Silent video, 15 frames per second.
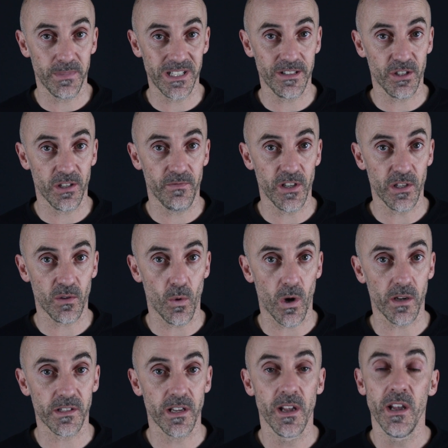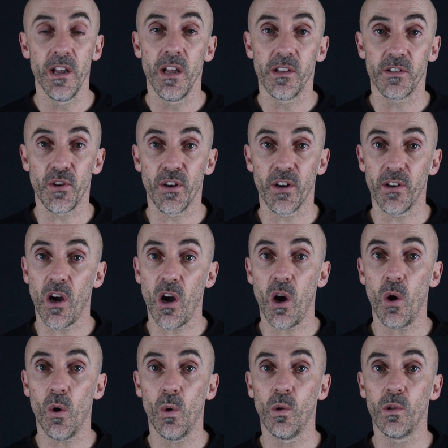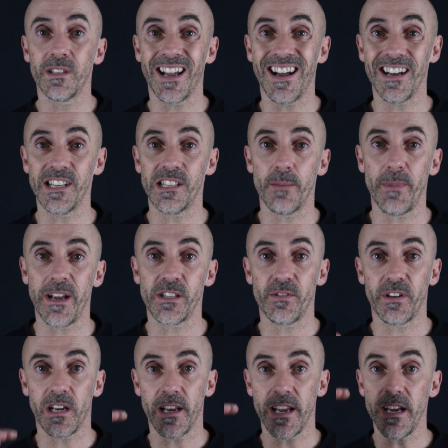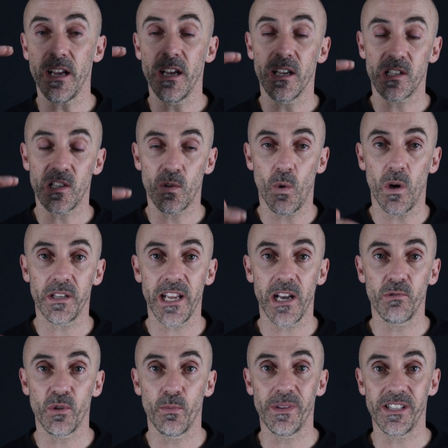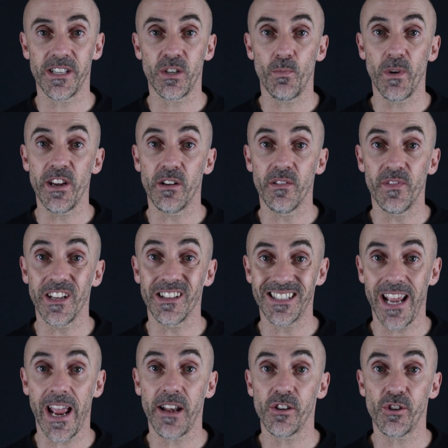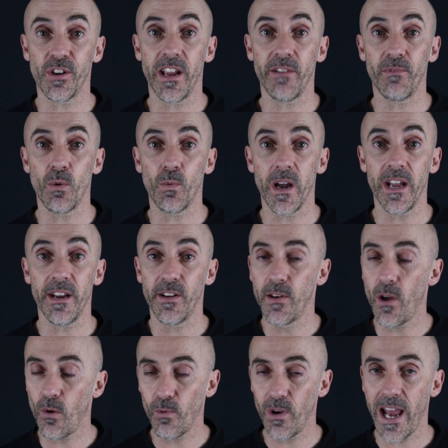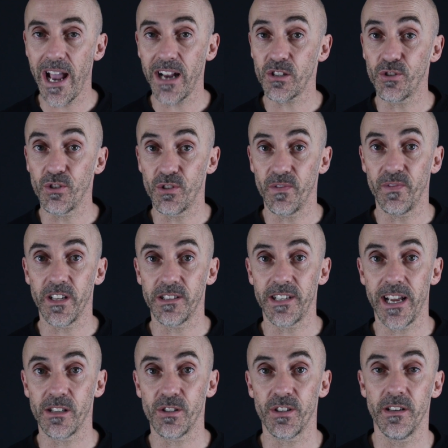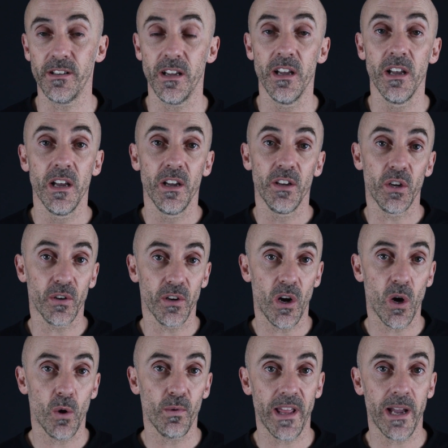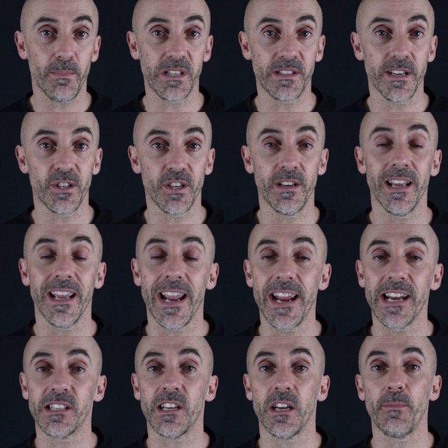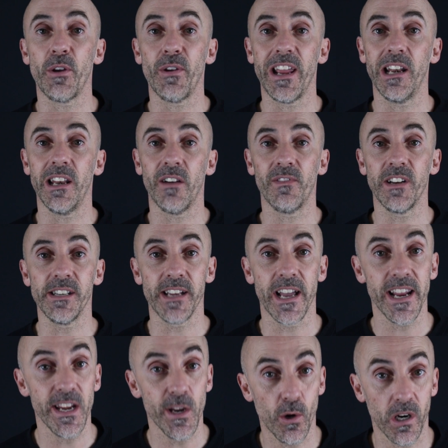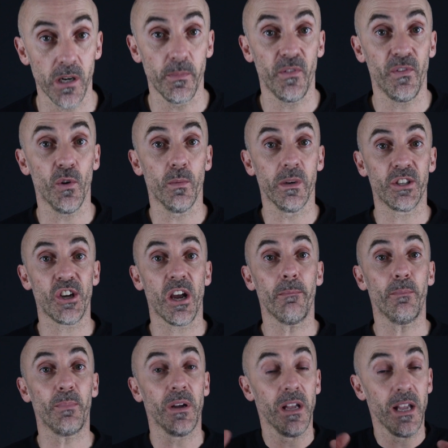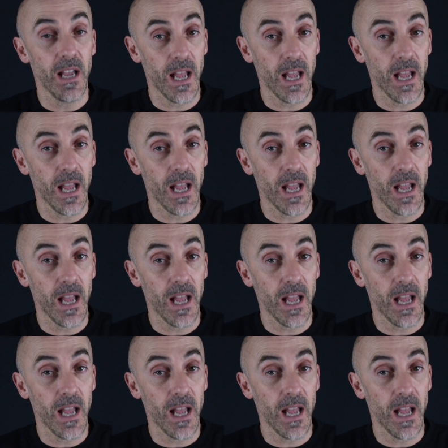position of your squat. So you're going to hold isometrically, squat down to a position where you can feel tension everywhere, not relaxed, you should feel tension. You're going to hold that position. Each time you hear lovely day, you're going to perform a jump